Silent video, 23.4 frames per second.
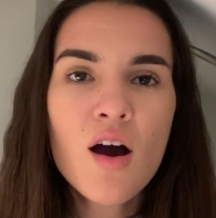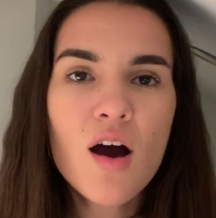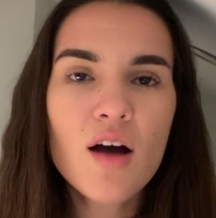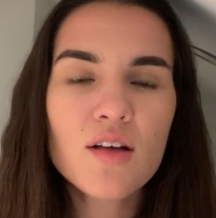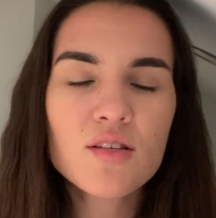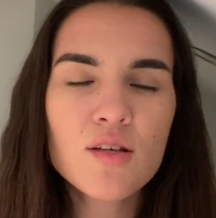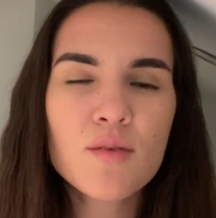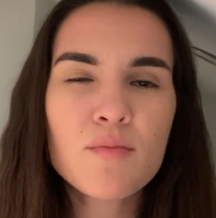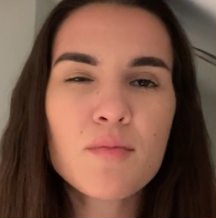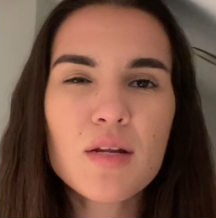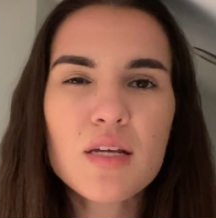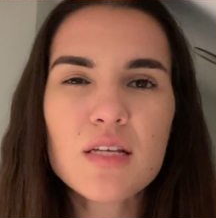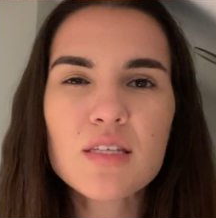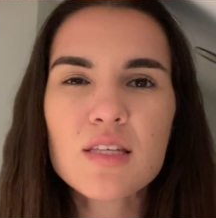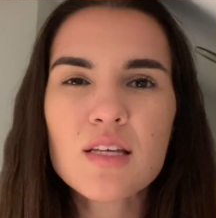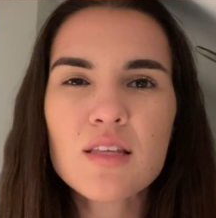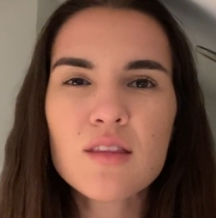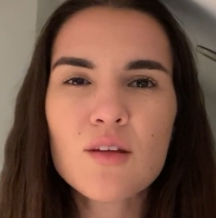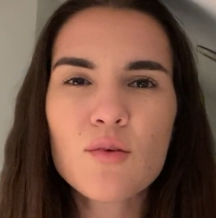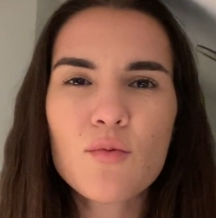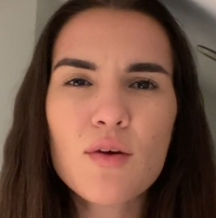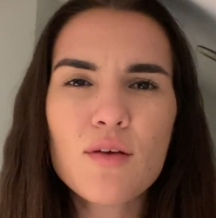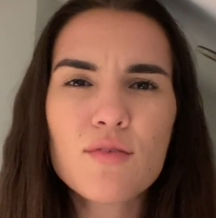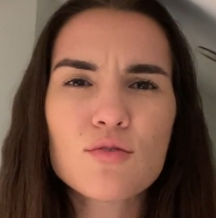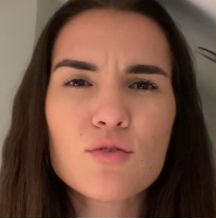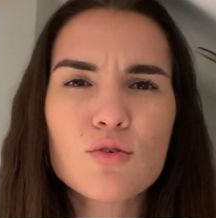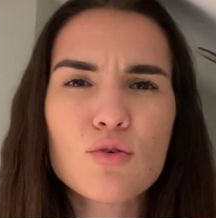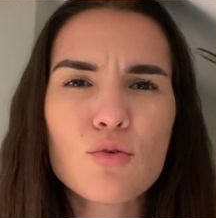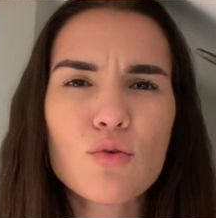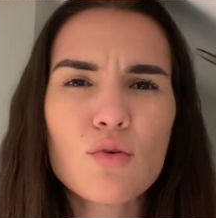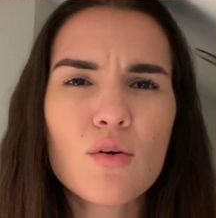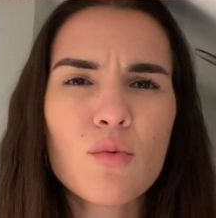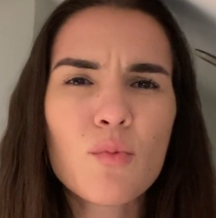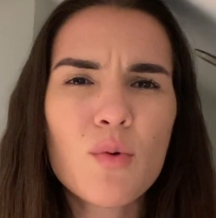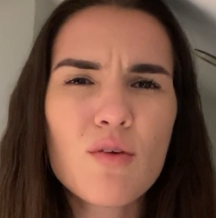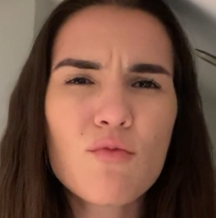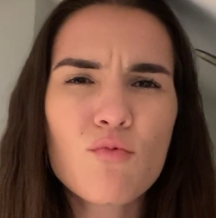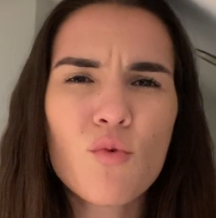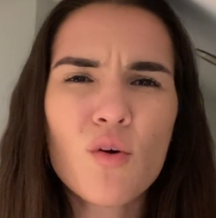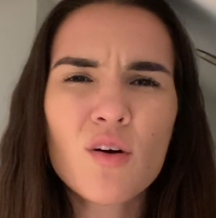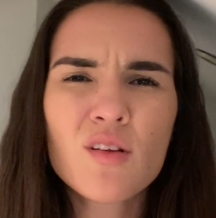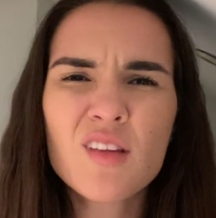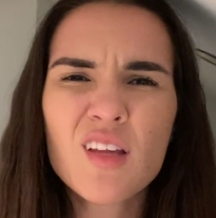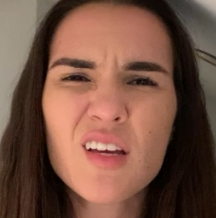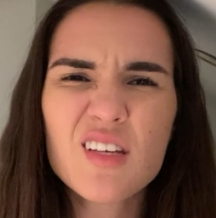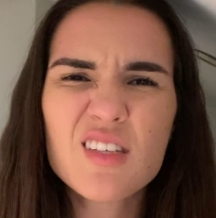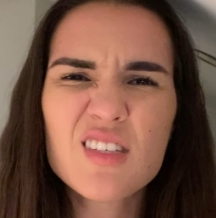Somebody said that we've
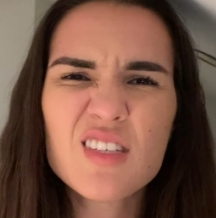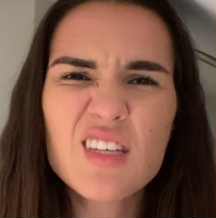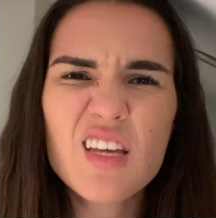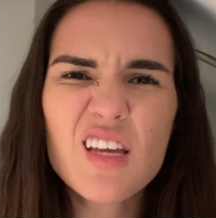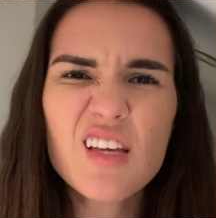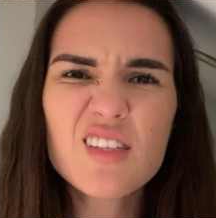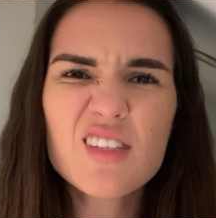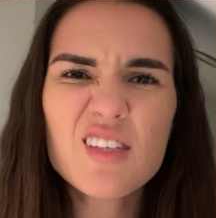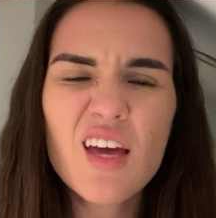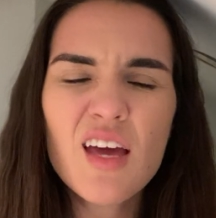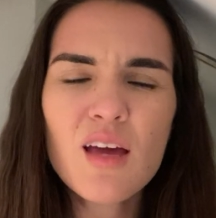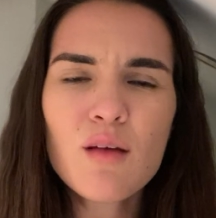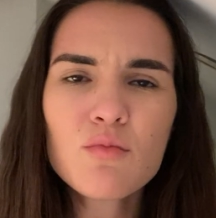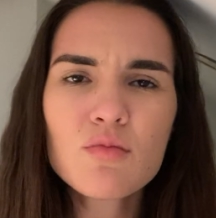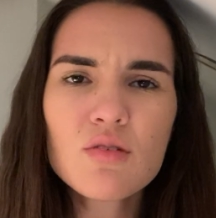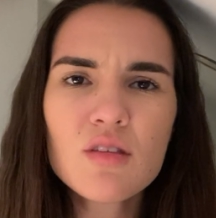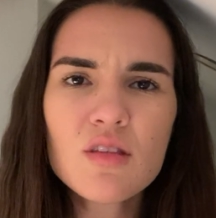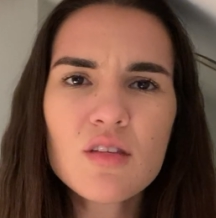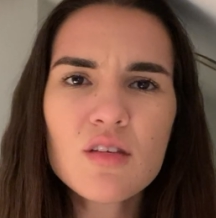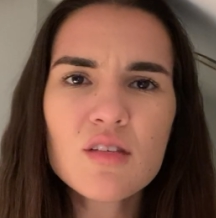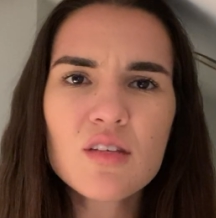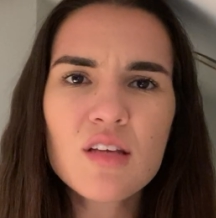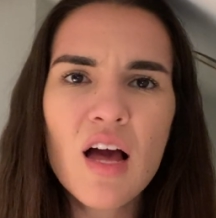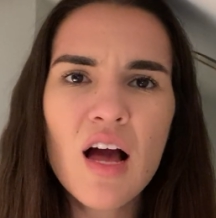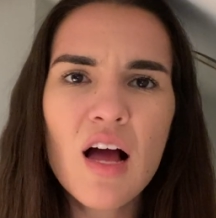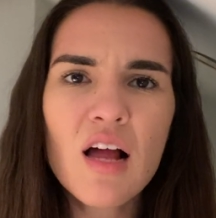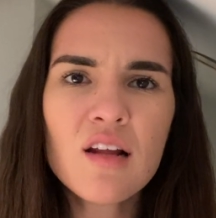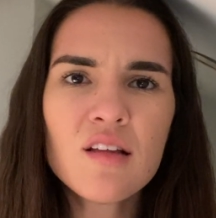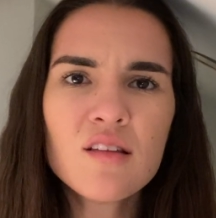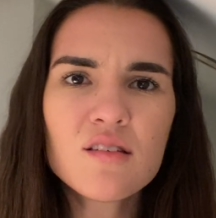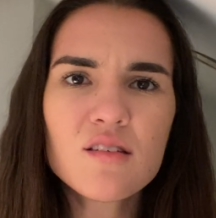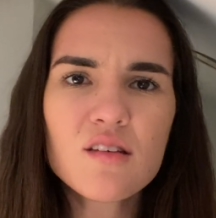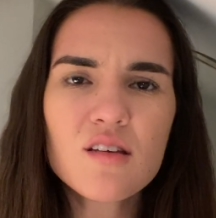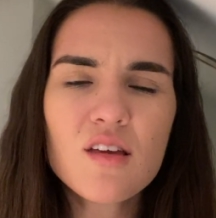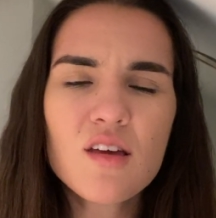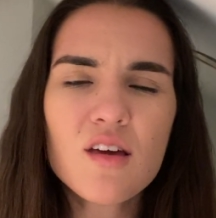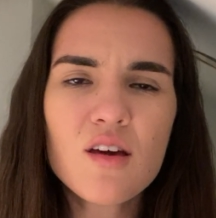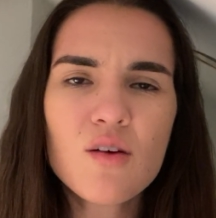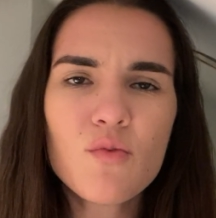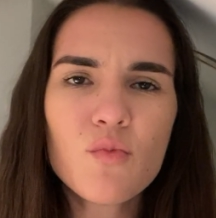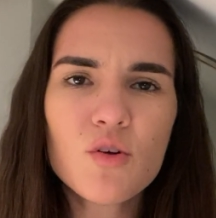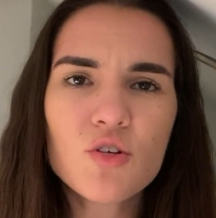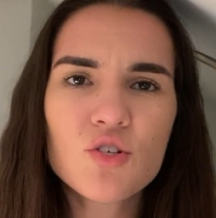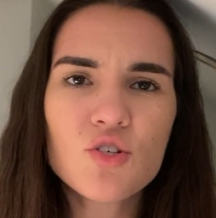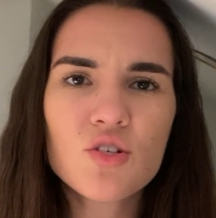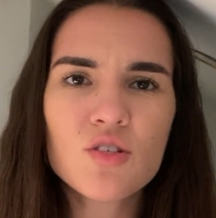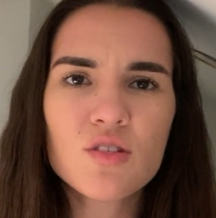won like 6 games in this calendar year,
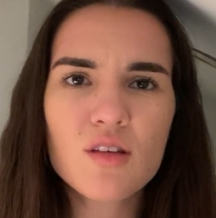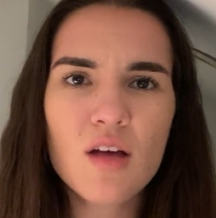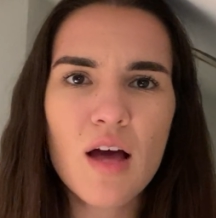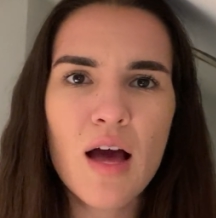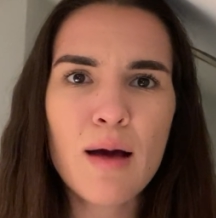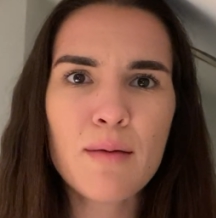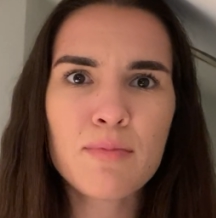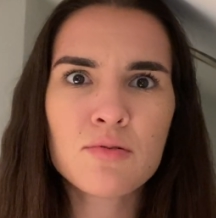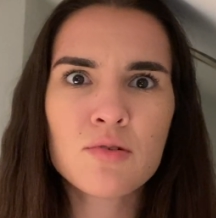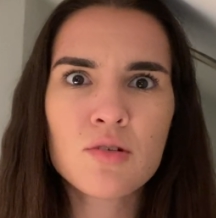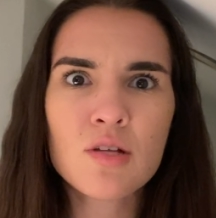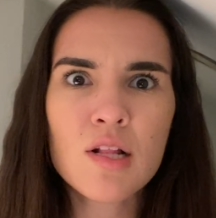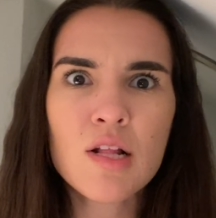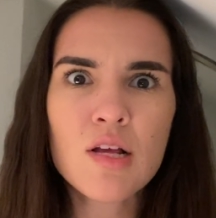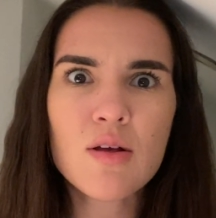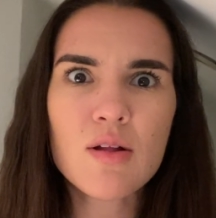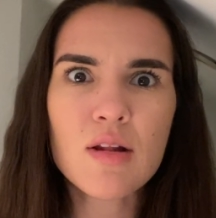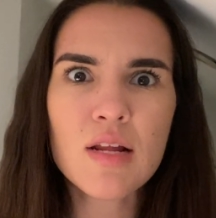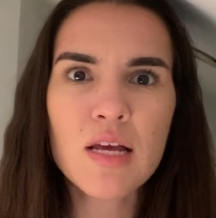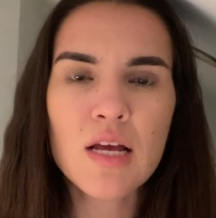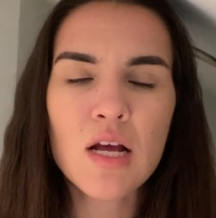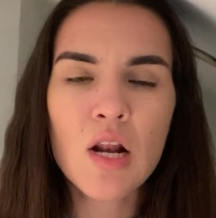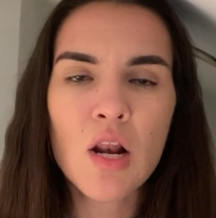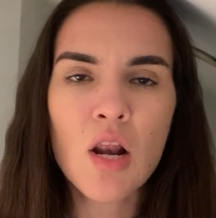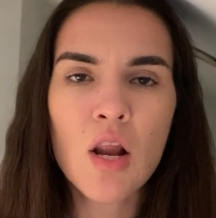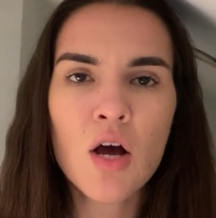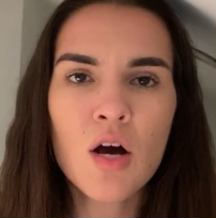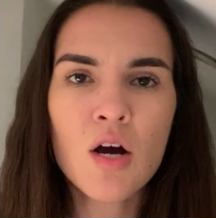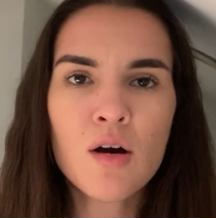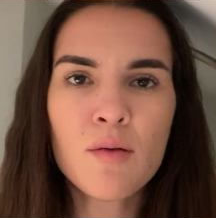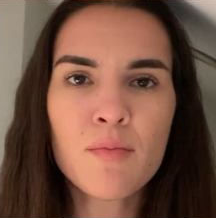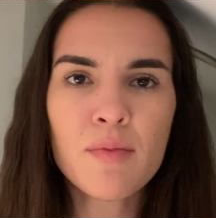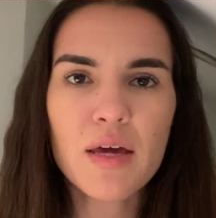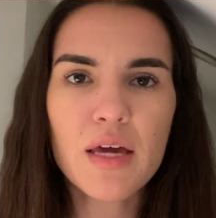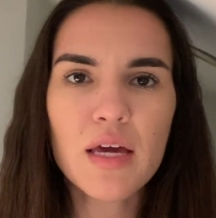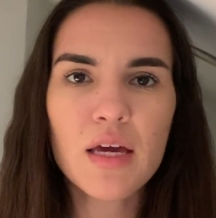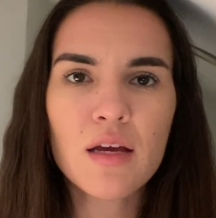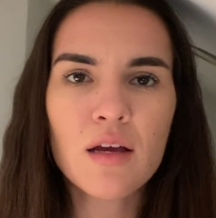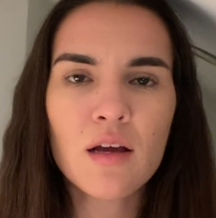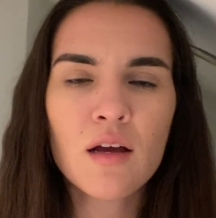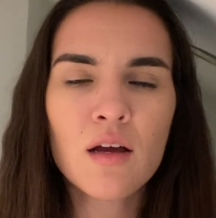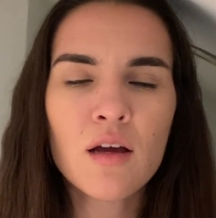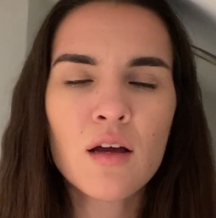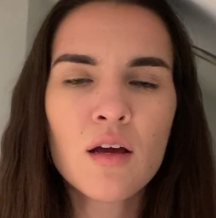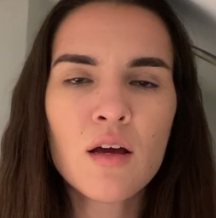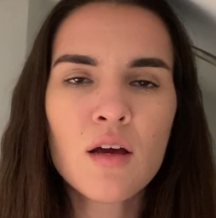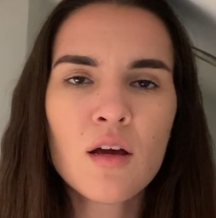which is absolutely
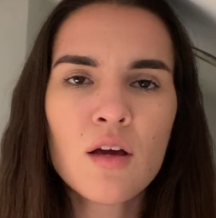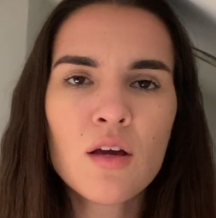alarming.